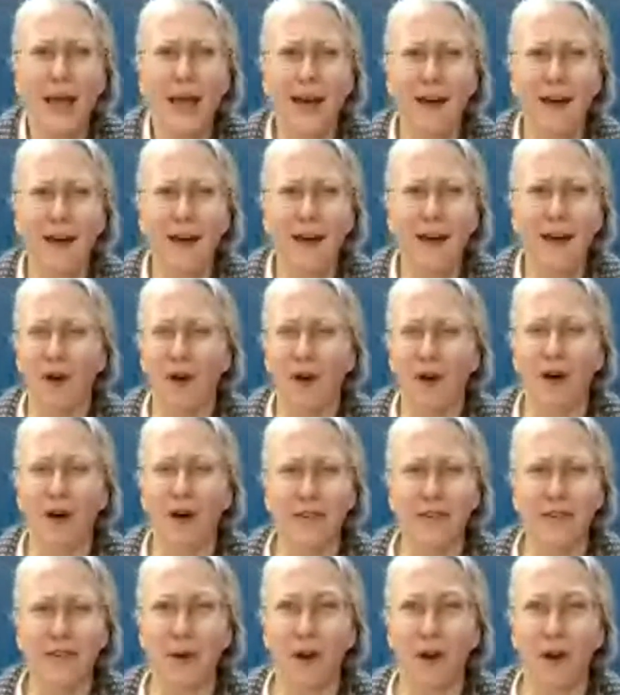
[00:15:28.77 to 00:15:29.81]
Obviously,
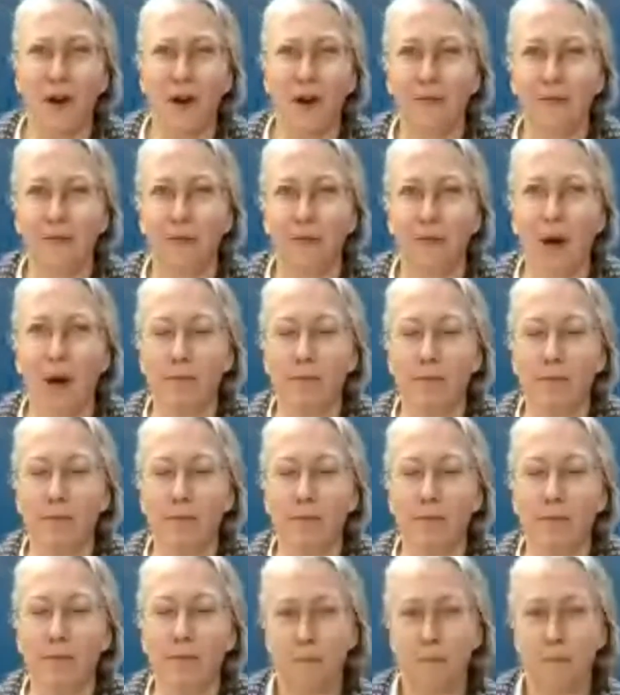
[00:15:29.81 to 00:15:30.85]
we all have problems with like
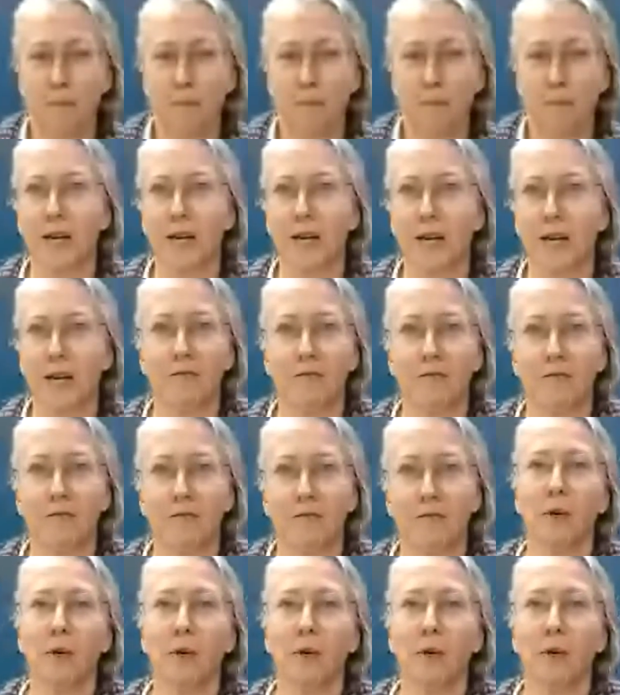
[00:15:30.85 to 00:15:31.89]
motivation and
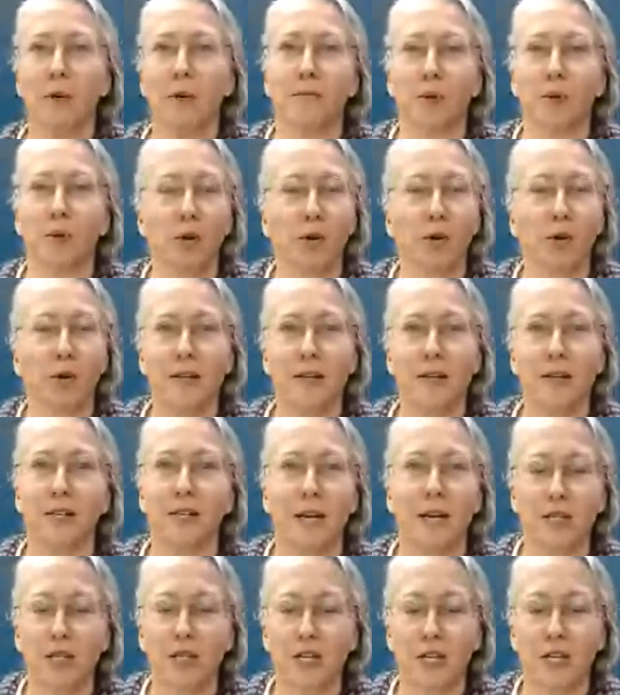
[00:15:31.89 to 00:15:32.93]
focus and procrastination.